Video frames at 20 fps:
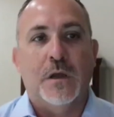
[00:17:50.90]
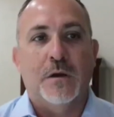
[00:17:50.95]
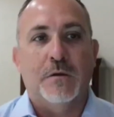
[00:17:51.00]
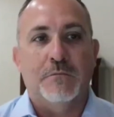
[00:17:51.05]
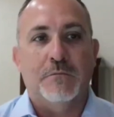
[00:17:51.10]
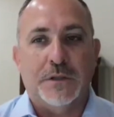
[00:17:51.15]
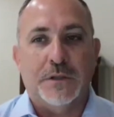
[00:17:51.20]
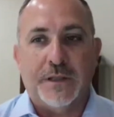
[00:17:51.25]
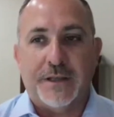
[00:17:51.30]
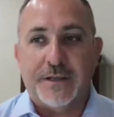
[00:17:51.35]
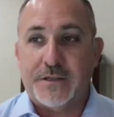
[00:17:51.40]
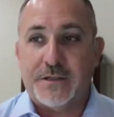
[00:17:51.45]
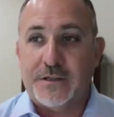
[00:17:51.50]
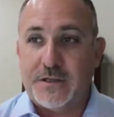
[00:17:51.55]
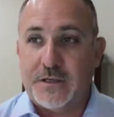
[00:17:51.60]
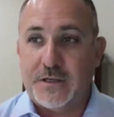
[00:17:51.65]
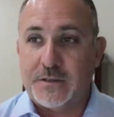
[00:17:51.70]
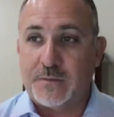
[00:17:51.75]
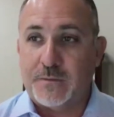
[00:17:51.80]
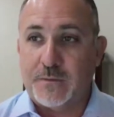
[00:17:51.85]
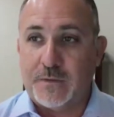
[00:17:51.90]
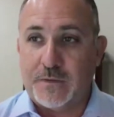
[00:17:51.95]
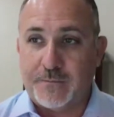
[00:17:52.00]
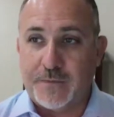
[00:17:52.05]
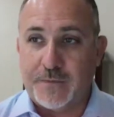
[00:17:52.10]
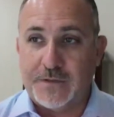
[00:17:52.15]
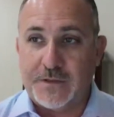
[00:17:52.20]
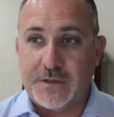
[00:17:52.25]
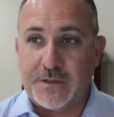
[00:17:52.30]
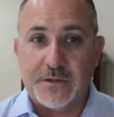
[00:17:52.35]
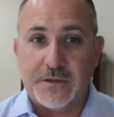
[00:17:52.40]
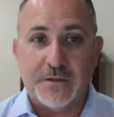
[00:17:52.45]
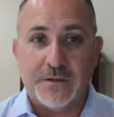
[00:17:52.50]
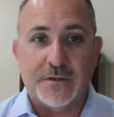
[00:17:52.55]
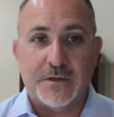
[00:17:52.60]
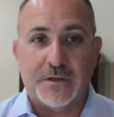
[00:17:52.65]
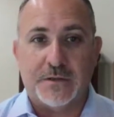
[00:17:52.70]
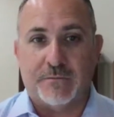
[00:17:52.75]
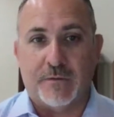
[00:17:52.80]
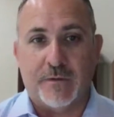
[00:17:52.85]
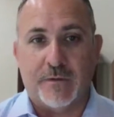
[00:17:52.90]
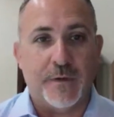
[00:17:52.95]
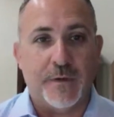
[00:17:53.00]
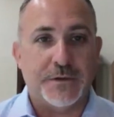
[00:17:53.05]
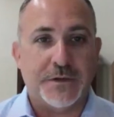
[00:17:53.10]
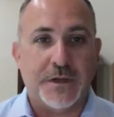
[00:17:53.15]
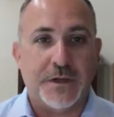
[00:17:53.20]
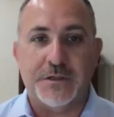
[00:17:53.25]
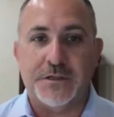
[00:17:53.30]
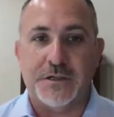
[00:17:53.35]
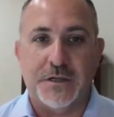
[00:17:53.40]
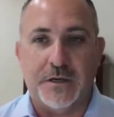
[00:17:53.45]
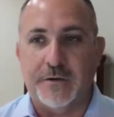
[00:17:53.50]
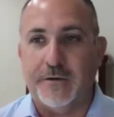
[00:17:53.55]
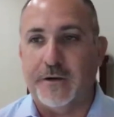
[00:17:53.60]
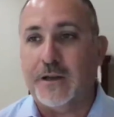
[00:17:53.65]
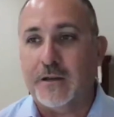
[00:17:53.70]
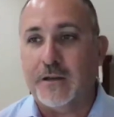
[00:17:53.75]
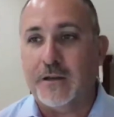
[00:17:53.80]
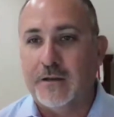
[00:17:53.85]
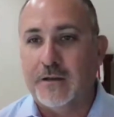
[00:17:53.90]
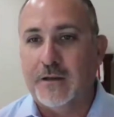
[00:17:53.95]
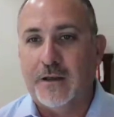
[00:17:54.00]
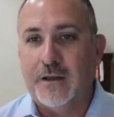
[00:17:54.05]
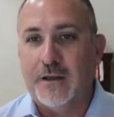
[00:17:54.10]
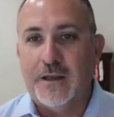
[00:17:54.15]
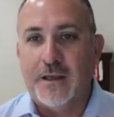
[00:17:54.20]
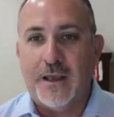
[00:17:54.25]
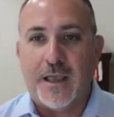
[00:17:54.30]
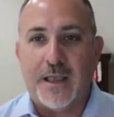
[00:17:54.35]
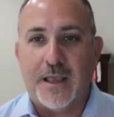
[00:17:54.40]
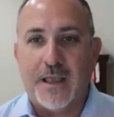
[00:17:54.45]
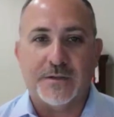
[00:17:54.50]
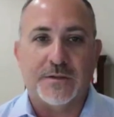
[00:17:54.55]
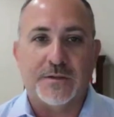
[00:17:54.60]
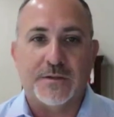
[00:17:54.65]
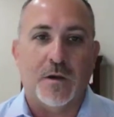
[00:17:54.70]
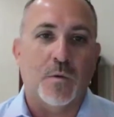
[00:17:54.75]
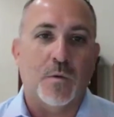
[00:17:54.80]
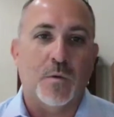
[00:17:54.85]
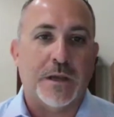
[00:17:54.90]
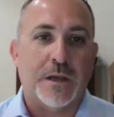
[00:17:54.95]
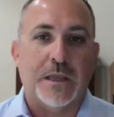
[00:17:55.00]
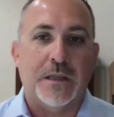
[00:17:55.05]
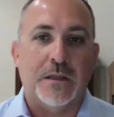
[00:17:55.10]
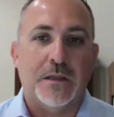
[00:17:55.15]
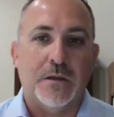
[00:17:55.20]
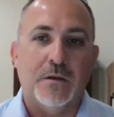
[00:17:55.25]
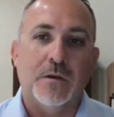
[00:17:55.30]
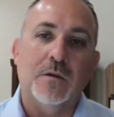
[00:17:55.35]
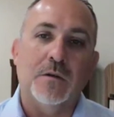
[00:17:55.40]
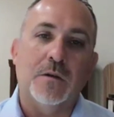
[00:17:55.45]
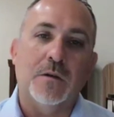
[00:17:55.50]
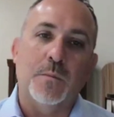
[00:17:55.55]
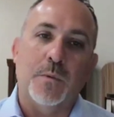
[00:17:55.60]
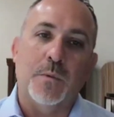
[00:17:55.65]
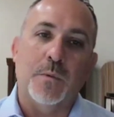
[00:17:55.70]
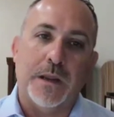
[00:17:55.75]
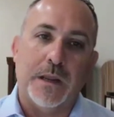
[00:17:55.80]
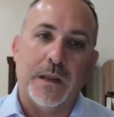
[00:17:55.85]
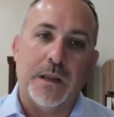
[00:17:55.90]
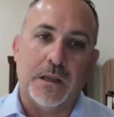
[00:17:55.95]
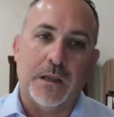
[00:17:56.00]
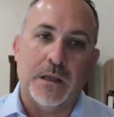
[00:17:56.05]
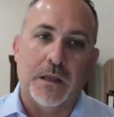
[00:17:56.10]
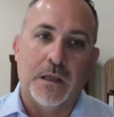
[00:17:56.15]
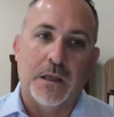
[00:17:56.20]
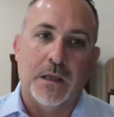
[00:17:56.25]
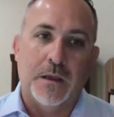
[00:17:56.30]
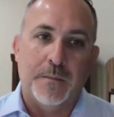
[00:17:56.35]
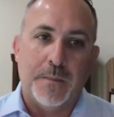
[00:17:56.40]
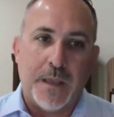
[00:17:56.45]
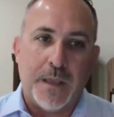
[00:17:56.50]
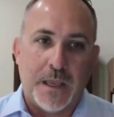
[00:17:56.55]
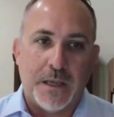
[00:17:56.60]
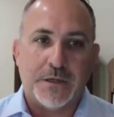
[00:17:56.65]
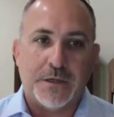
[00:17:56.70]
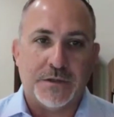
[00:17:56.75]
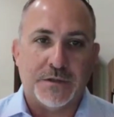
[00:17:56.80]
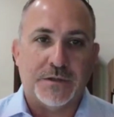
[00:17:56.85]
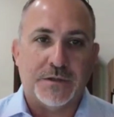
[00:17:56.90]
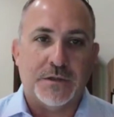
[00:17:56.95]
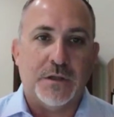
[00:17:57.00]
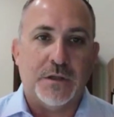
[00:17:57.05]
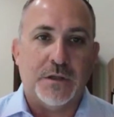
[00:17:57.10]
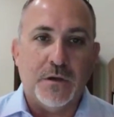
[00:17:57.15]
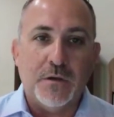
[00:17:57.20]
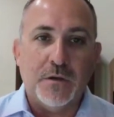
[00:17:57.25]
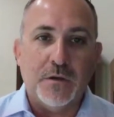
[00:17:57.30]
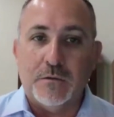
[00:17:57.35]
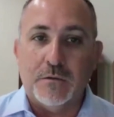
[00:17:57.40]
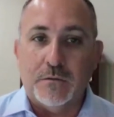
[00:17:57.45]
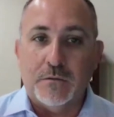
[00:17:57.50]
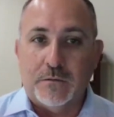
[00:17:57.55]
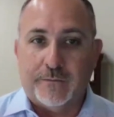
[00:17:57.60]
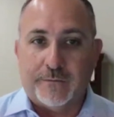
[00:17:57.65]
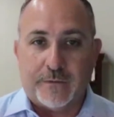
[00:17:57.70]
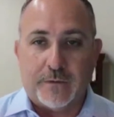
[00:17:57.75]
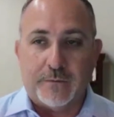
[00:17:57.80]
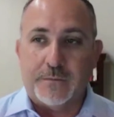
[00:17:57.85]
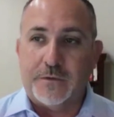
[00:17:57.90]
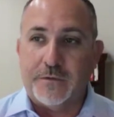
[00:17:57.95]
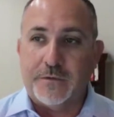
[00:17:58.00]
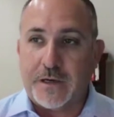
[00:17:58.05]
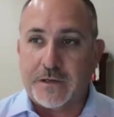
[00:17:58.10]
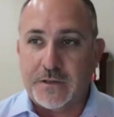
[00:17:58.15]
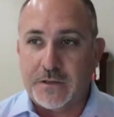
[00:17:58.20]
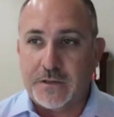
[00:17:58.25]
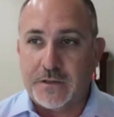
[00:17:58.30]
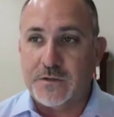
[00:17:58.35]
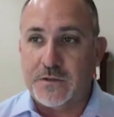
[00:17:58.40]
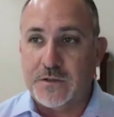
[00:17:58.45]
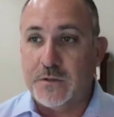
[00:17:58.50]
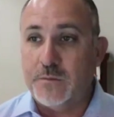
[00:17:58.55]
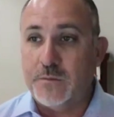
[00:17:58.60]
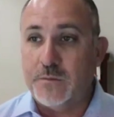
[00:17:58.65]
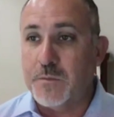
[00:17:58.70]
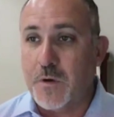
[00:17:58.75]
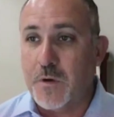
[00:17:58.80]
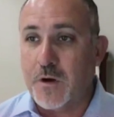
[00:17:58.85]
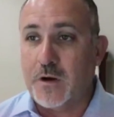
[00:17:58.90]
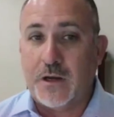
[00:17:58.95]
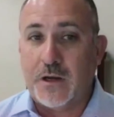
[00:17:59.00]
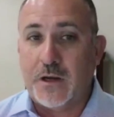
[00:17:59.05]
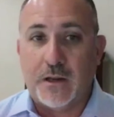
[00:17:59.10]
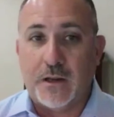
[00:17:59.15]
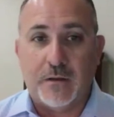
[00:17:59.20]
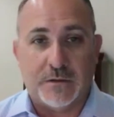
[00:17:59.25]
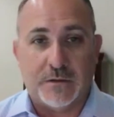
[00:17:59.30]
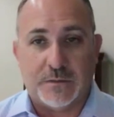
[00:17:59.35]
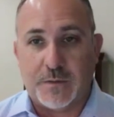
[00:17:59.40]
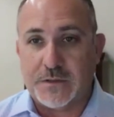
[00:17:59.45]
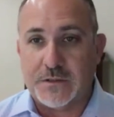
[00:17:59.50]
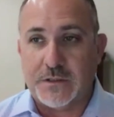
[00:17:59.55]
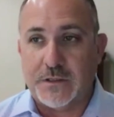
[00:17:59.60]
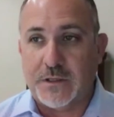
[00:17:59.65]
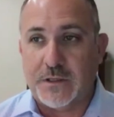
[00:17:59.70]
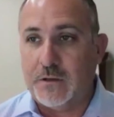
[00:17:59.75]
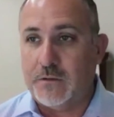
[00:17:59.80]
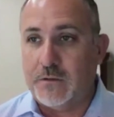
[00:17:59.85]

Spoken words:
relationships with physicians is reverse engineering. And so what can you do to bring patients to you from direct to consumer marketing, especially